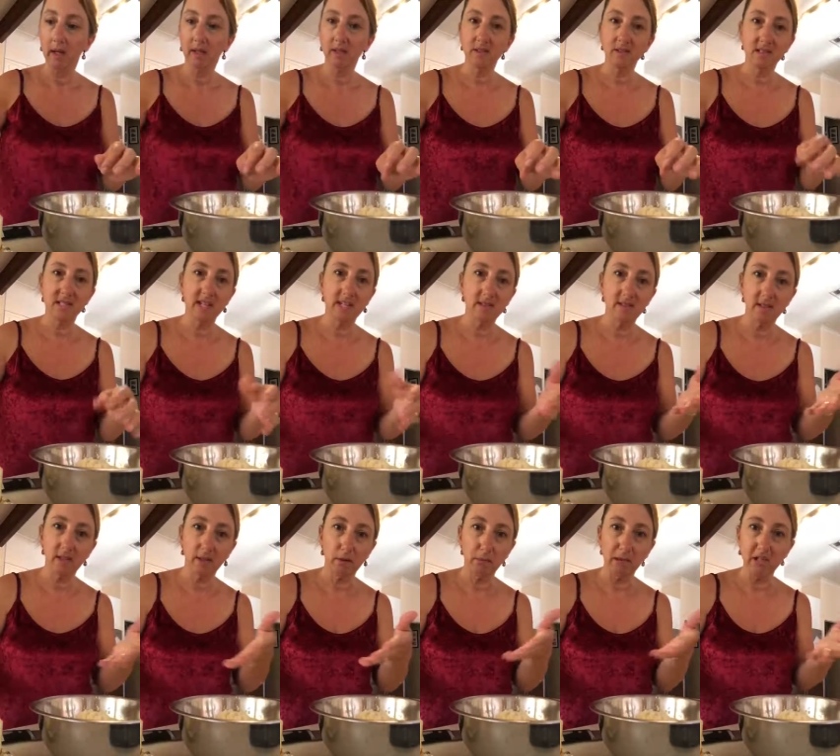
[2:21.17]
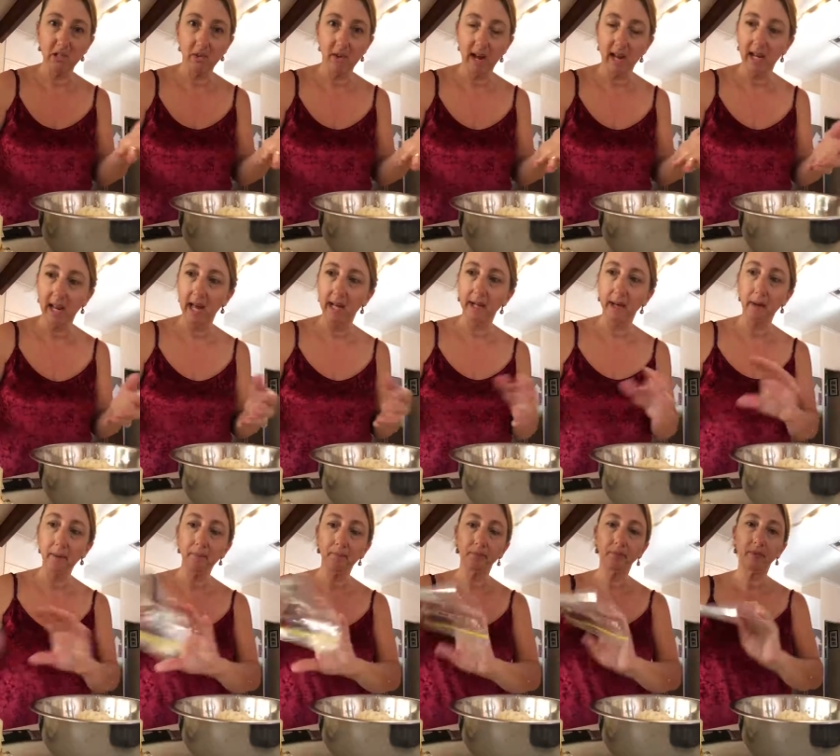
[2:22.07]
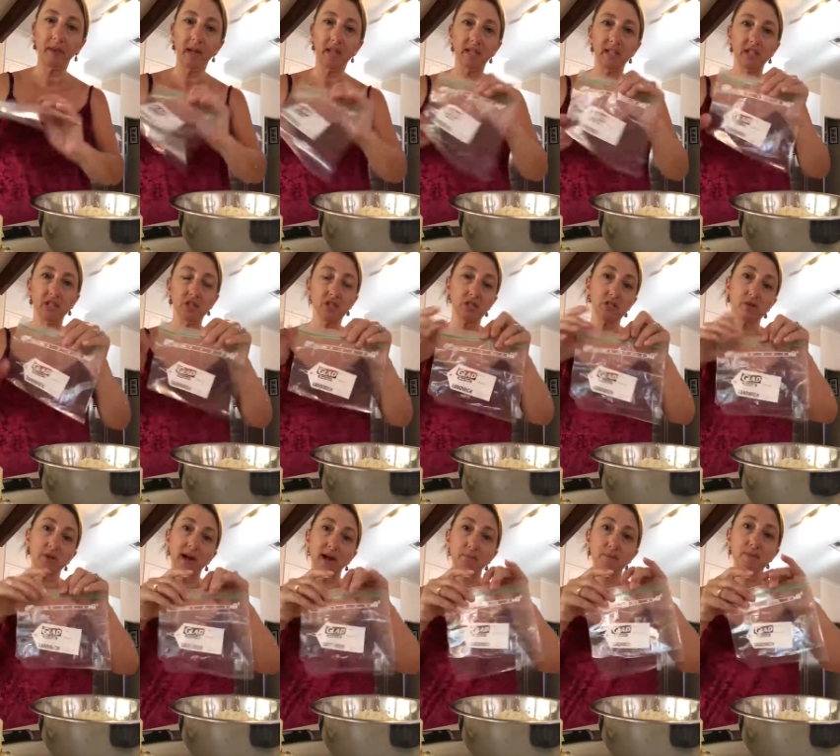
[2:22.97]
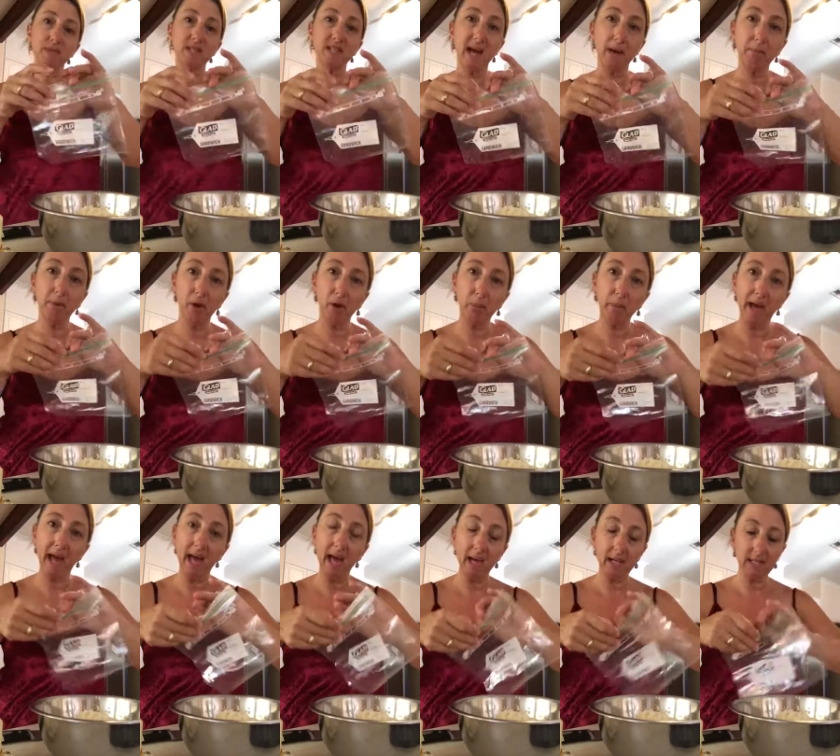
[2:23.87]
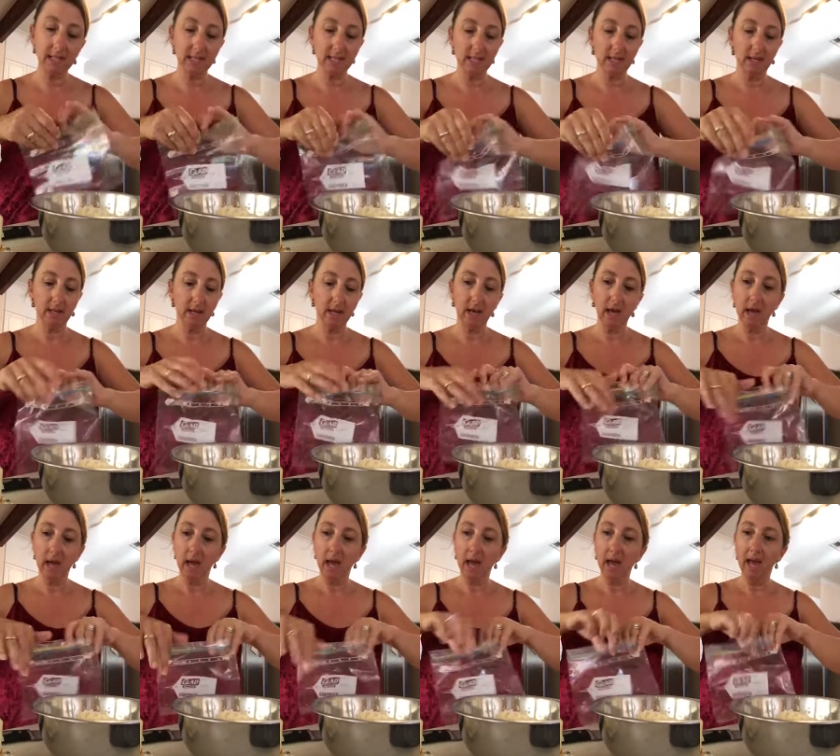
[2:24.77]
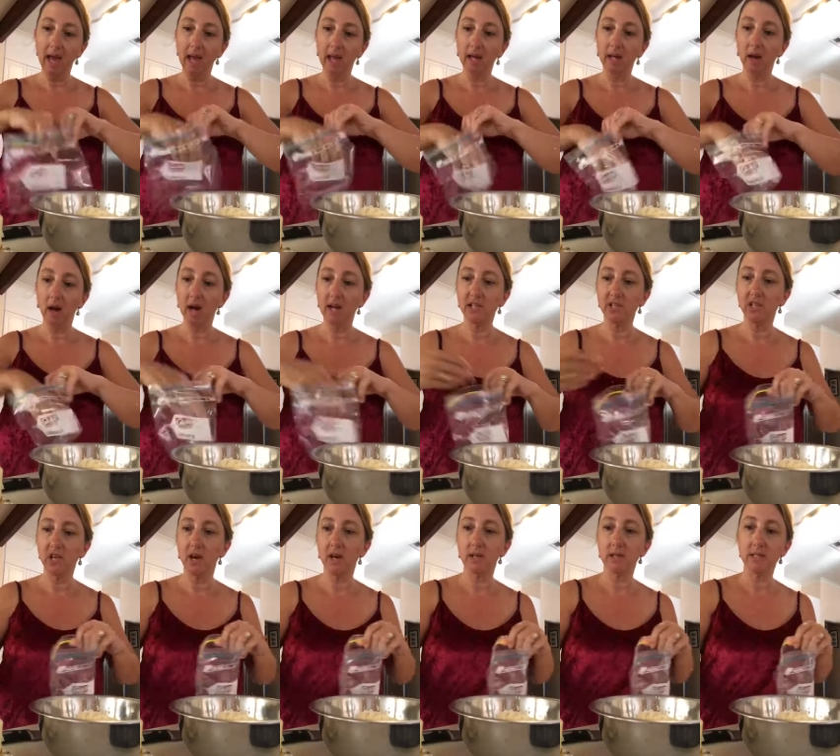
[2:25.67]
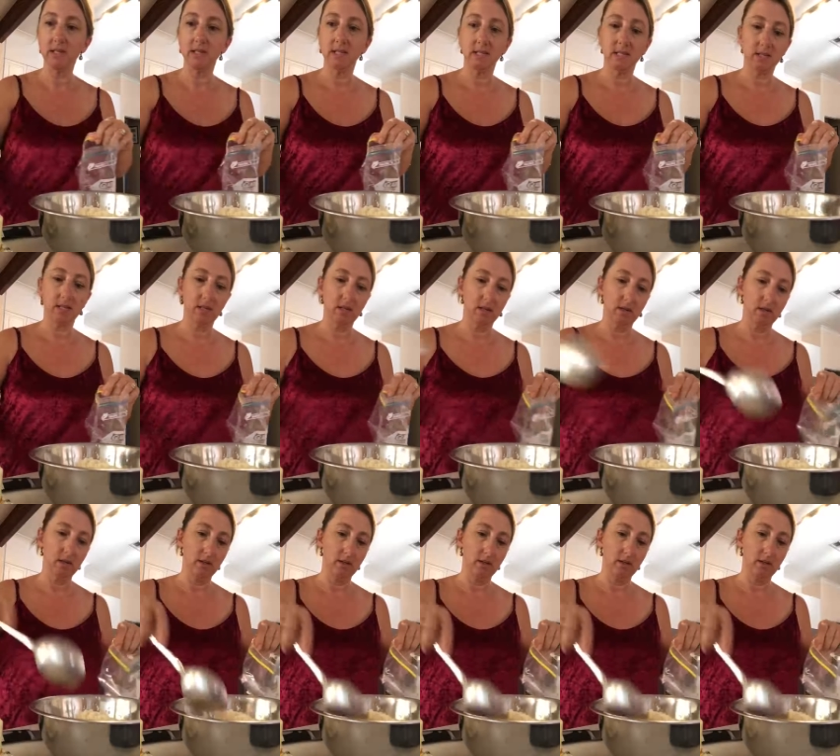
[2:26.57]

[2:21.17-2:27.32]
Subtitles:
because it's easier to measure out later. And then you just grab snap lock bags, and I just